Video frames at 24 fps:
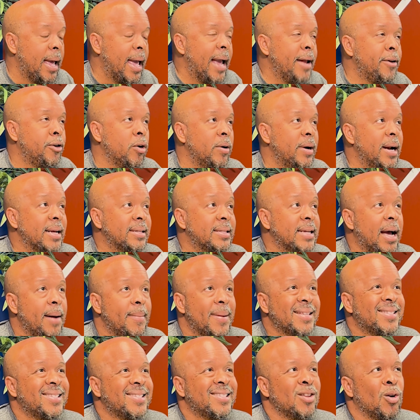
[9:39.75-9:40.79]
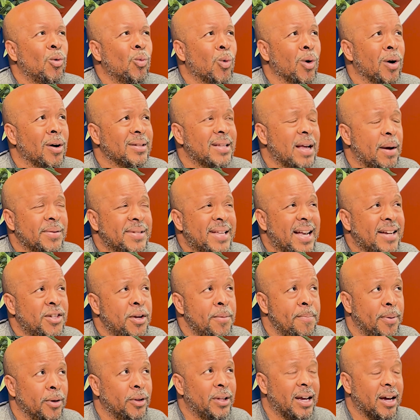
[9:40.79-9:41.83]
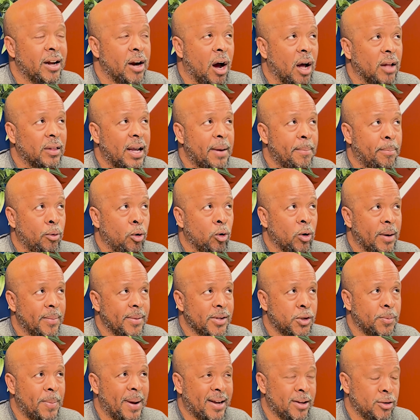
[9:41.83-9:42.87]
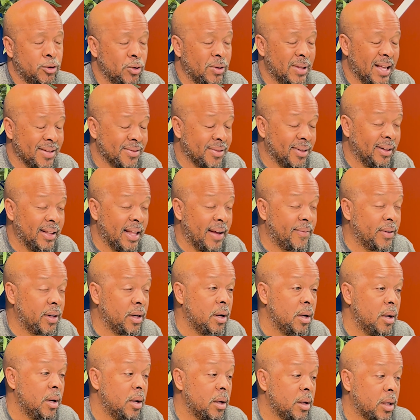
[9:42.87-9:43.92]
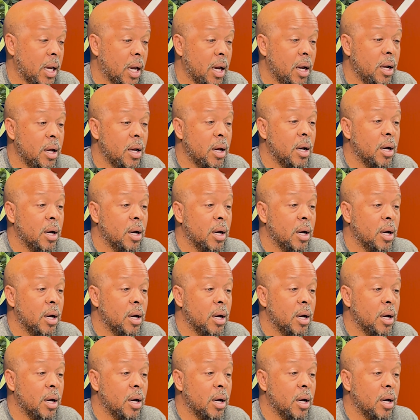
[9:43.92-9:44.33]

And during that time, I still worked. I was actually building an online program. This is back in 2011. Okay.